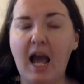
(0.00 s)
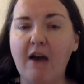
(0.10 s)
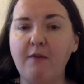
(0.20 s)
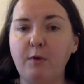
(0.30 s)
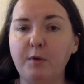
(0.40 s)

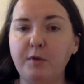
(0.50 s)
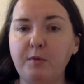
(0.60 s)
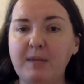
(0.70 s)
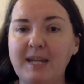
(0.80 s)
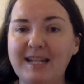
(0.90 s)
I've also
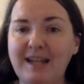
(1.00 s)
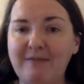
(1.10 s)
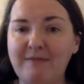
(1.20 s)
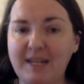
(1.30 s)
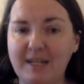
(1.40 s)
made a
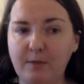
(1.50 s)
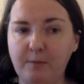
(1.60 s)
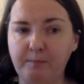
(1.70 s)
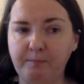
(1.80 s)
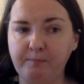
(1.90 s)
video,
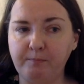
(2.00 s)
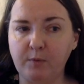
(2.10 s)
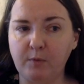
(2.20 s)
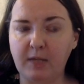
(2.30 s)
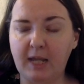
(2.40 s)

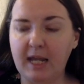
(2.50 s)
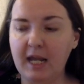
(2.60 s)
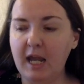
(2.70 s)
okay?